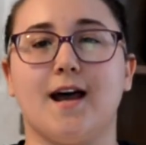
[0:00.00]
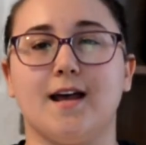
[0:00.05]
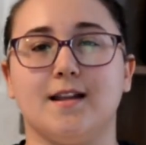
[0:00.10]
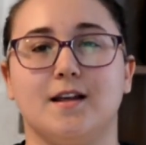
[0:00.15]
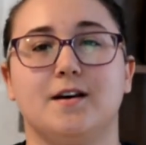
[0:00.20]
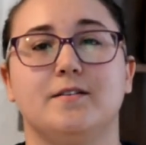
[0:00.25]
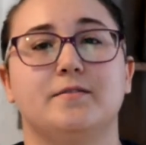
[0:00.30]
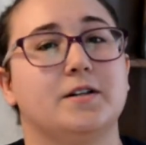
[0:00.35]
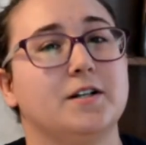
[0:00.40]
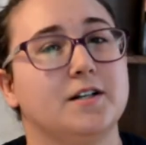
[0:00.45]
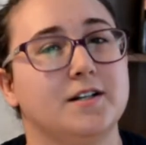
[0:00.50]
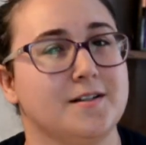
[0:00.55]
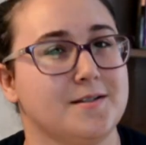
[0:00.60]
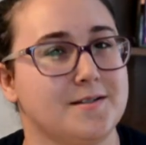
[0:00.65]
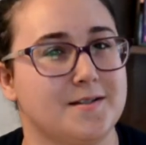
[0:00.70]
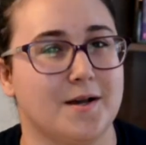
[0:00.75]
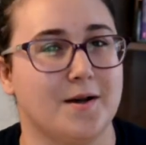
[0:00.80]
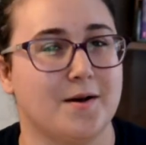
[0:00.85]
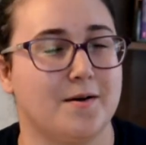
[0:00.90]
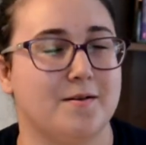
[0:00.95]
I love her
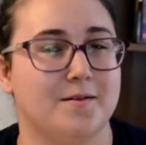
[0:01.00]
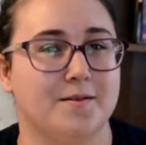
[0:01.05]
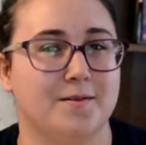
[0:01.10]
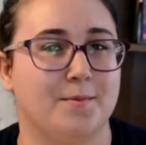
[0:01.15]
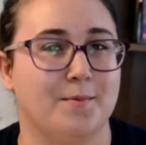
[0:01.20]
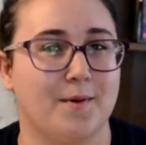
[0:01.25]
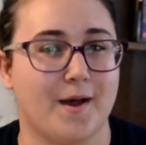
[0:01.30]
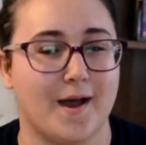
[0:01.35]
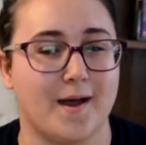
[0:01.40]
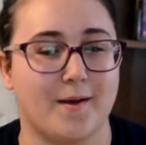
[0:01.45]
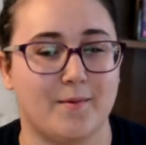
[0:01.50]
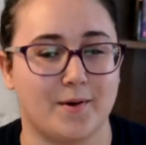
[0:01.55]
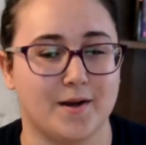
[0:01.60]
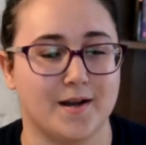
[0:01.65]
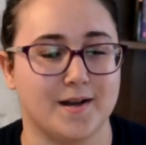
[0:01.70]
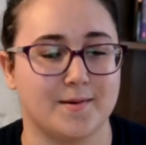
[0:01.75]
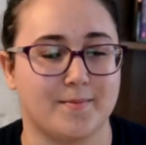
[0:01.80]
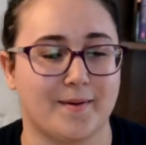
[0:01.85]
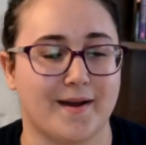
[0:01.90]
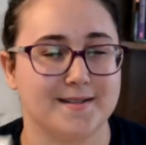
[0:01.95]
so I
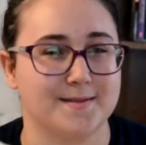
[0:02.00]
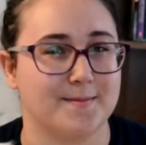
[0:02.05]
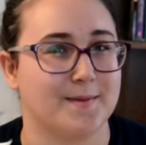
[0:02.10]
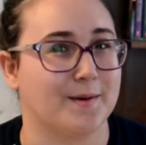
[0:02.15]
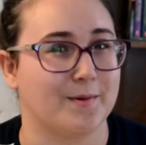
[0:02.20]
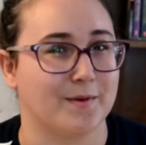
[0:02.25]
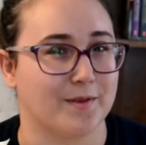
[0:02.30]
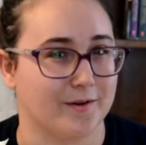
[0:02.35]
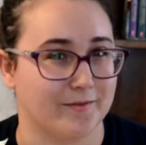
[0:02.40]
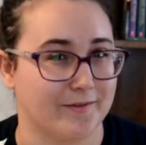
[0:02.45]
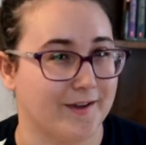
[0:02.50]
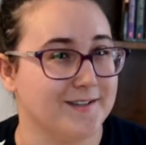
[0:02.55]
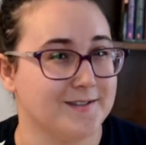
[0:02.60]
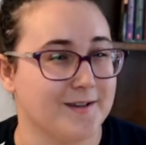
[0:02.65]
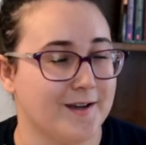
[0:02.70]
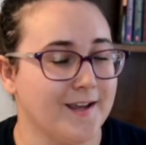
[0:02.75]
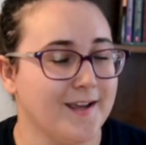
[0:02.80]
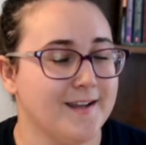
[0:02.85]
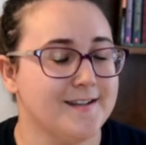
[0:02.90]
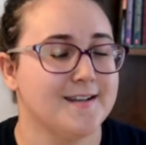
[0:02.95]
wanted to buy something with her face
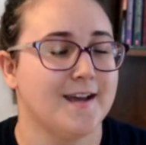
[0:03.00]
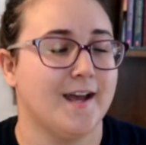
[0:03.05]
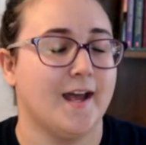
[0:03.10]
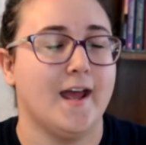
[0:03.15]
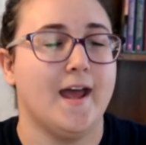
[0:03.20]
on it.